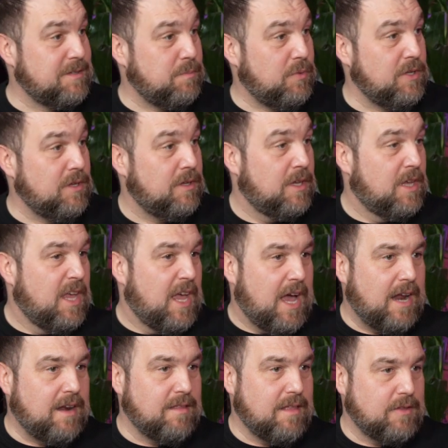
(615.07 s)
but
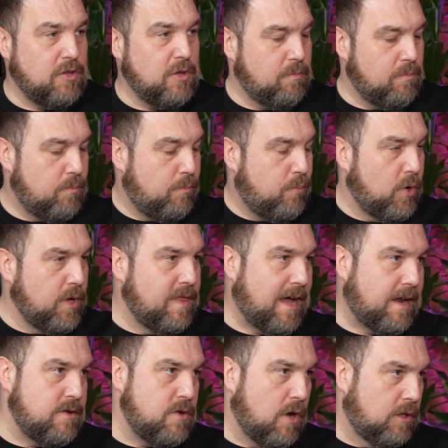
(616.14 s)
you're putting
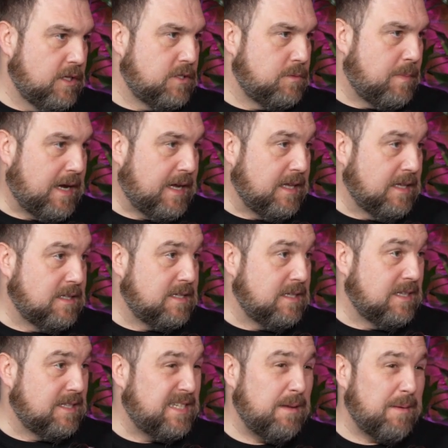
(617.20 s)
that knowledge back into the
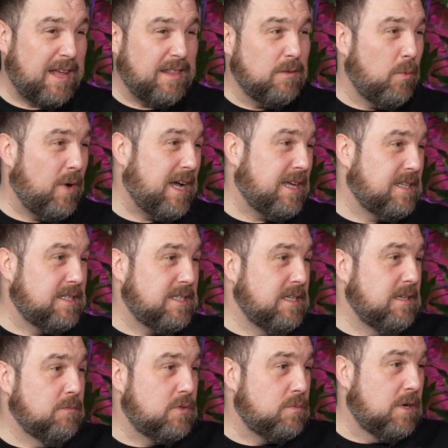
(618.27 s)
team and the wider
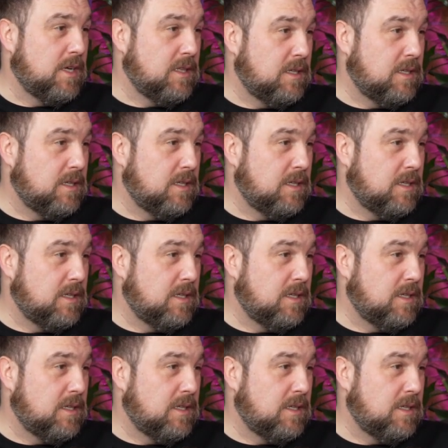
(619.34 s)
team as well,